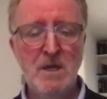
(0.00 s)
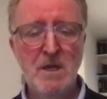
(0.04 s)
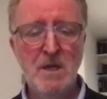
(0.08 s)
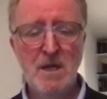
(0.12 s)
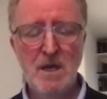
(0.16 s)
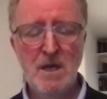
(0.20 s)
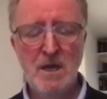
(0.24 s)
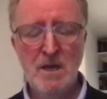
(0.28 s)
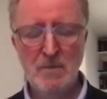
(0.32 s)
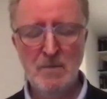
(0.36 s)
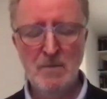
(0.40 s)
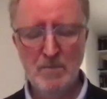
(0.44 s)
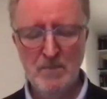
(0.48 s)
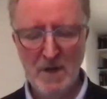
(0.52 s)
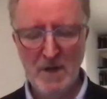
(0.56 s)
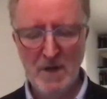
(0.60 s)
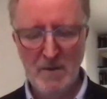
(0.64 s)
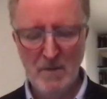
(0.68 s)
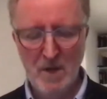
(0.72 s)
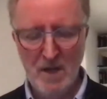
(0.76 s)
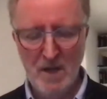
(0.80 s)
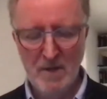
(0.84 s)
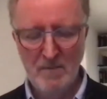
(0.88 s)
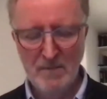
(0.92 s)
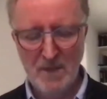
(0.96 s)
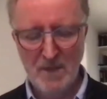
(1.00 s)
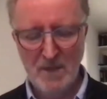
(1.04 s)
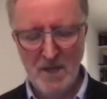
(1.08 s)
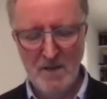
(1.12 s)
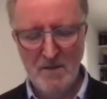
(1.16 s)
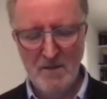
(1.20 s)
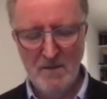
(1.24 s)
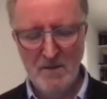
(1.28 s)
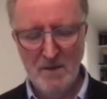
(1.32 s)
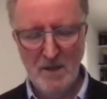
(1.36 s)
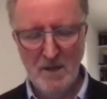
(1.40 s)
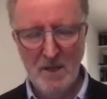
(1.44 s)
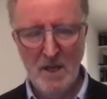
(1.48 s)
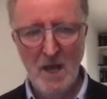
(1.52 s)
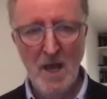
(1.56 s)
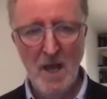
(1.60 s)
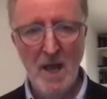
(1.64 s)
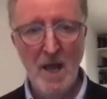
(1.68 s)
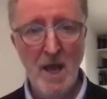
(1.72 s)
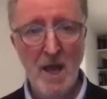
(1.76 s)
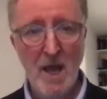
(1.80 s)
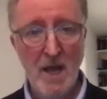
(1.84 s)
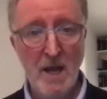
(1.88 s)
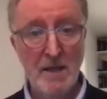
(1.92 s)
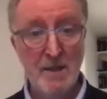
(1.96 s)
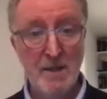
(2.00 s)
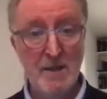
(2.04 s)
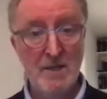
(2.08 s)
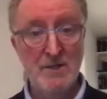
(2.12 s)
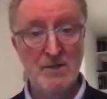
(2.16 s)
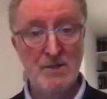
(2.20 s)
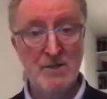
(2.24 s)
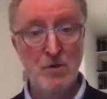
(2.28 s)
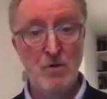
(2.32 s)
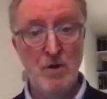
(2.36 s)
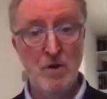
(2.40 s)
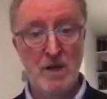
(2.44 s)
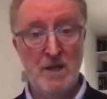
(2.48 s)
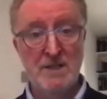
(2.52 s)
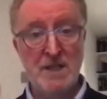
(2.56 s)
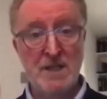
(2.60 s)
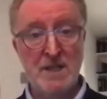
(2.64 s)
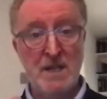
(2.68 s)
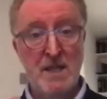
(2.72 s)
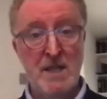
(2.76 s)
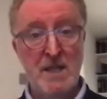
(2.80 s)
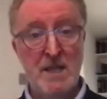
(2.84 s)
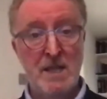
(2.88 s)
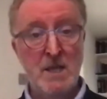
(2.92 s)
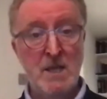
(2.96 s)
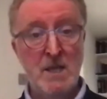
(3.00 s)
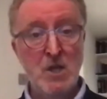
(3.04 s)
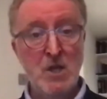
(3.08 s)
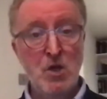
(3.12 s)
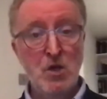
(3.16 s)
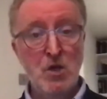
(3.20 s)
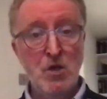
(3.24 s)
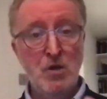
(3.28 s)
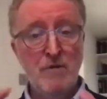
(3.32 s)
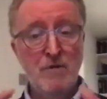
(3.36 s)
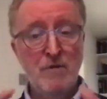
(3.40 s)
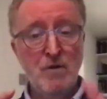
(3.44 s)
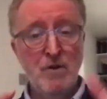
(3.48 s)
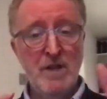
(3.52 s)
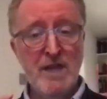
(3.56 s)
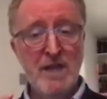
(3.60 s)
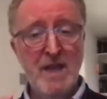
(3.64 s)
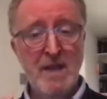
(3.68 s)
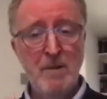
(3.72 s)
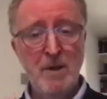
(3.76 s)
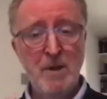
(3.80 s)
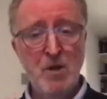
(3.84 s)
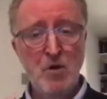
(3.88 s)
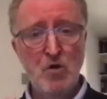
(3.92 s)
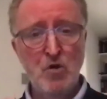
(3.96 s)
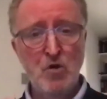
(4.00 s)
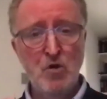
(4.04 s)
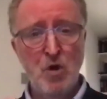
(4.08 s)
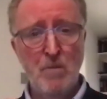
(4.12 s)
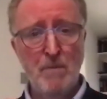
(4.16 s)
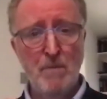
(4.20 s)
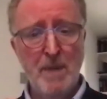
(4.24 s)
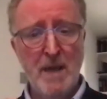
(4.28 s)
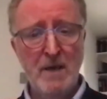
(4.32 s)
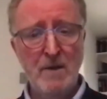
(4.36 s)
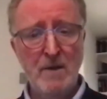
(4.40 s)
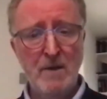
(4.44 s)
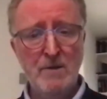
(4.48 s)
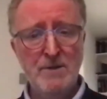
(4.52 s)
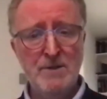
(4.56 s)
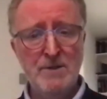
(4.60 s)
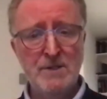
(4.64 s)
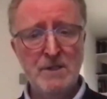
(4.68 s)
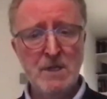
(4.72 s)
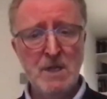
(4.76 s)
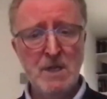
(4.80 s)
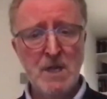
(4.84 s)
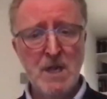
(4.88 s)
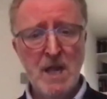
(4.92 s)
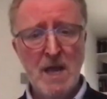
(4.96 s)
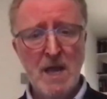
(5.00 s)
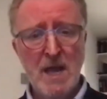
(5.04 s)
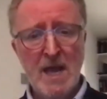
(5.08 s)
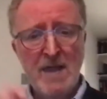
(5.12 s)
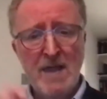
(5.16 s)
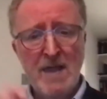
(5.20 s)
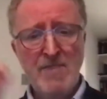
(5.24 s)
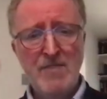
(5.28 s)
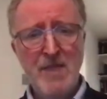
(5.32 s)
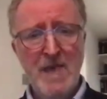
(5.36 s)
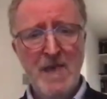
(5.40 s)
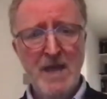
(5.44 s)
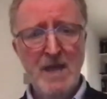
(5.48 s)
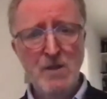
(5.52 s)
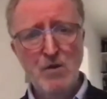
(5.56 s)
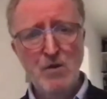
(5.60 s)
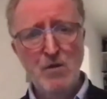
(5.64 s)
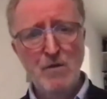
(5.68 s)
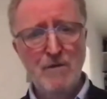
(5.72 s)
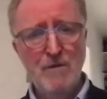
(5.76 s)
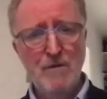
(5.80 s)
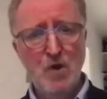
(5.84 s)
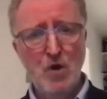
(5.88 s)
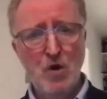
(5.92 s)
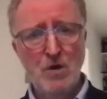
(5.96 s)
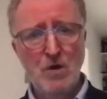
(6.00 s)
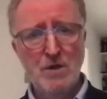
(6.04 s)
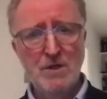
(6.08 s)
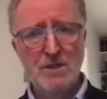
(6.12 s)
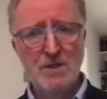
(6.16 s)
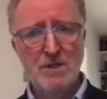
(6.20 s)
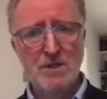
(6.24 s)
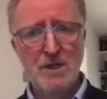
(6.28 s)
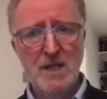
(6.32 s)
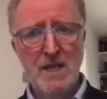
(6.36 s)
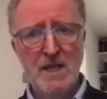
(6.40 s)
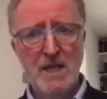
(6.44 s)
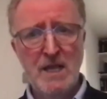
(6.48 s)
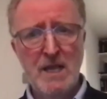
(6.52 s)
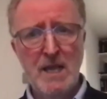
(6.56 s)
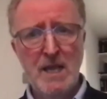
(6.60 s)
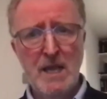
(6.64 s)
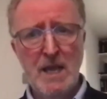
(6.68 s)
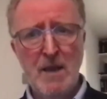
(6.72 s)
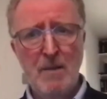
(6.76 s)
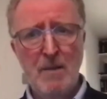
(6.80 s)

But I like the story, because I think you've got the chemical compounds, and then you've got the